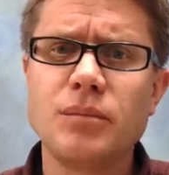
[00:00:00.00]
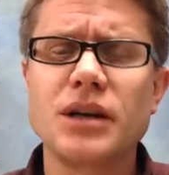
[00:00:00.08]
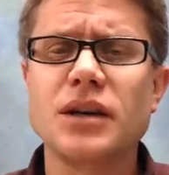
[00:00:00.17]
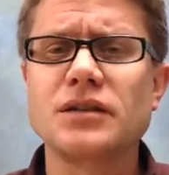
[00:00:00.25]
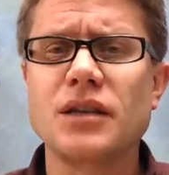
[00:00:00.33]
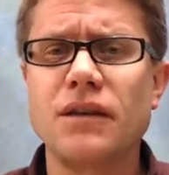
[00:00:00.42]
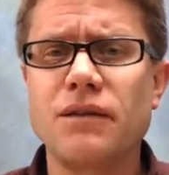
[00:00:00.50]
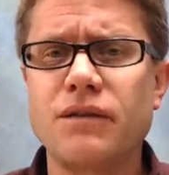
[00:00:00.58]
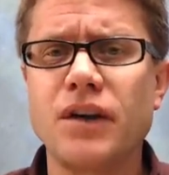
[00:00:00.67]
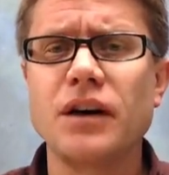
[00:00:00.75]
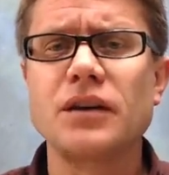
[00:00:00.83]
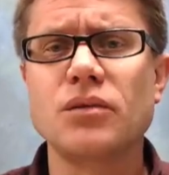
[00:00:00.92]
Because they
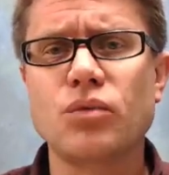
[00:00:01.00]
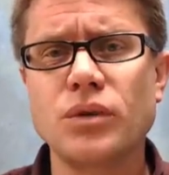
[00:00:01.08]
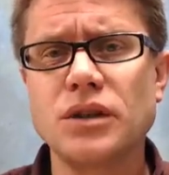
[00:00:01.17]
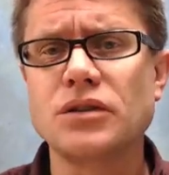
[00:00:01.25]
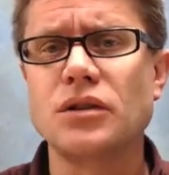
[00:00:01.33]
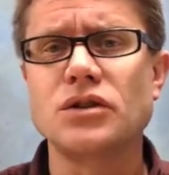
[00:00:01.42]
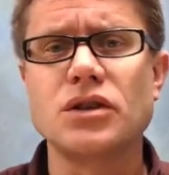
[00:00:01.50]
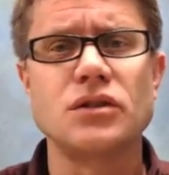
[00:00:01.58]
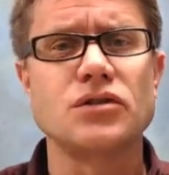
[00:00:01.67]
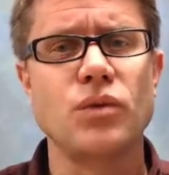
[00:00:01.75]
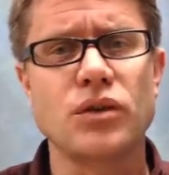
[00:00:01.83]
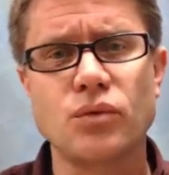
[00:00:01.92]
fund
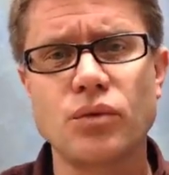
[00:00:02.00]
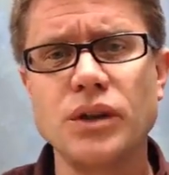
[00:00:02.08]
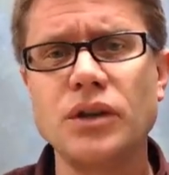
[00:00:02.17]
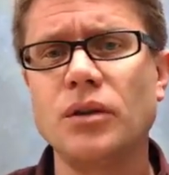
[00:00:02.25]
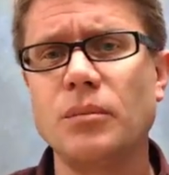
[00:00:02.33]
researchers with real